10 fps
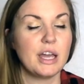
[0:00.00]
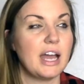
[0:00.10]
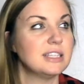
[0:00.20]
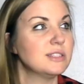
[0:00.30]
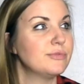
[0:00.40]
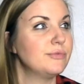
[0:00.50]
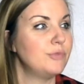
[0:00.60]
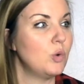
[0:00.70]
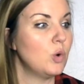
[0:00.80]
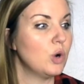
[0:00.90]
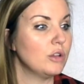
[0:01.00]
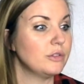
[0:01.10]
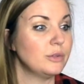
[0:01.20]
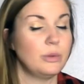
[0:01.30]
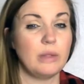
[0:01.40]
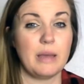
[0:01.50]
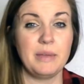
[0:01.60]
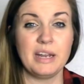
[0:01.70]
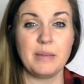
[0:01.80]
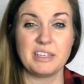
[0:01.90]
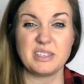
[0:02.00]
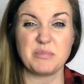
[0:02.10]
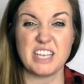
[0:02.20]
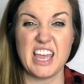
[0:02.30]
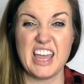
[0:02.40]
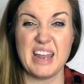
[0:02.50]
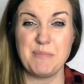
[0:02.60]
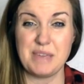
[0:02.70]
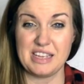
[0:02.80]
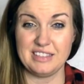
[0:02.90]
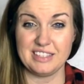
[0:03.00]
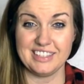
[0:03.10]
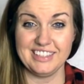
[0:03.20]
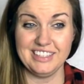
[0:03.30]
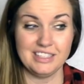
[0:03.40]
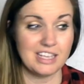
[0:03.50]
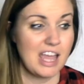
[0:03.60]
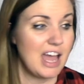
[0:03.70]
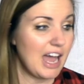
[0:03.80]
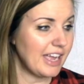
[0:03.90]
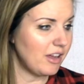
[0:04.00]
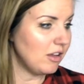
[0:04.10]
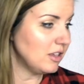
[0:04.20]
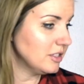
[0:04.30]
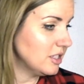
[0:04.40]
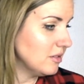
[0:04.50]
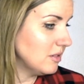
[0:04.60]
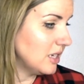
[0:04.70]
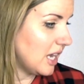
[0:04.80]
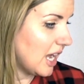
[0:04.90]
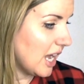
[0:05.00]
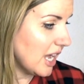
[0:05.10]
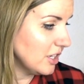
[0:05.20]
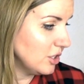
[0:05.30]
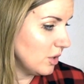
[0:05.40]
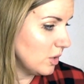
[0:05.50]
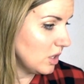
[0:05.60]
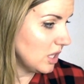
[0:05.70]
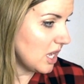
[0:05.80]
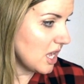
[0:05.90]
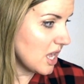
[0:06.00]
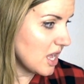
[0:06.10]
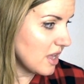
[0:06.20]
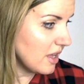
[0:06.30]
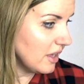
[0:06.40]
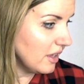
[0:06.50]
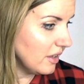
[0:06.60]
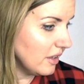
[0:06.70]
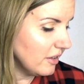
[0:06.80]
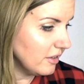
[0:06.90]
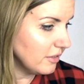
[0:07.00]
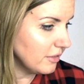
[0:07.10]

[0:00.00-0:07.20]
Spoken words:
As for Lululemon, I picked up 10 pieces. I also got a total of